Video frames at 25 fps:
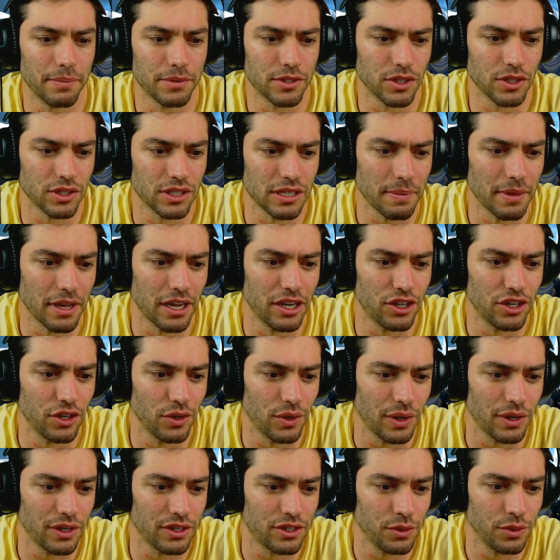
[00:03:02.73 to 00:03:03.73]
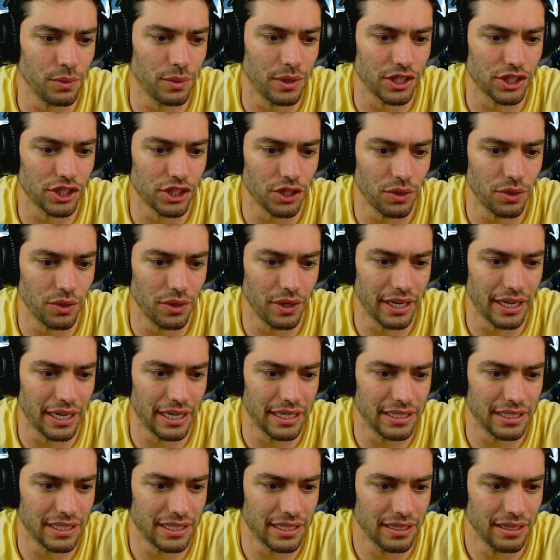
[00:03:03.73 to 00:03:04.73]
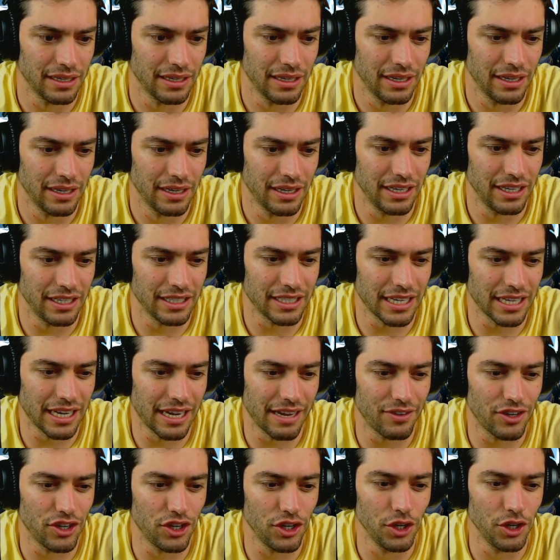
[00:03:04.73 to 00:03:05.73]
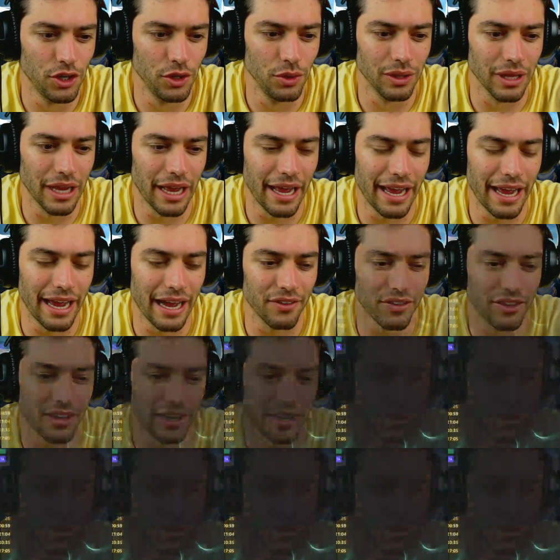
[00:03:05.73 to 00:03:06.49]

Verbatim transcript: So something I do do want to show you guys is I have a new layout that